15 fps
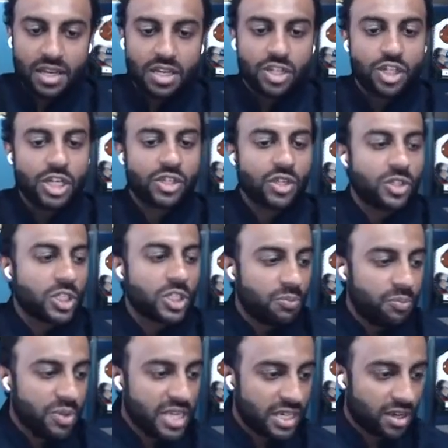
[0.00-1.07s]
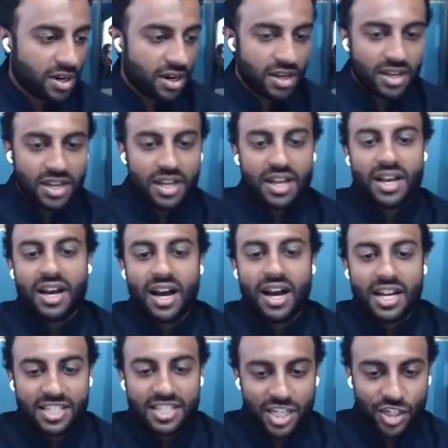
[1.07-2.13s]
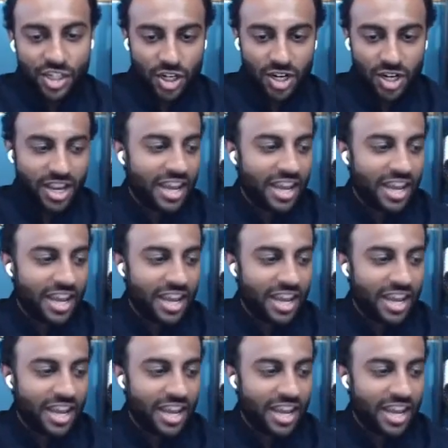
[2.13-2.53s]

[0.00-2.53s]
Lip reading: She is a speaker, a teacher,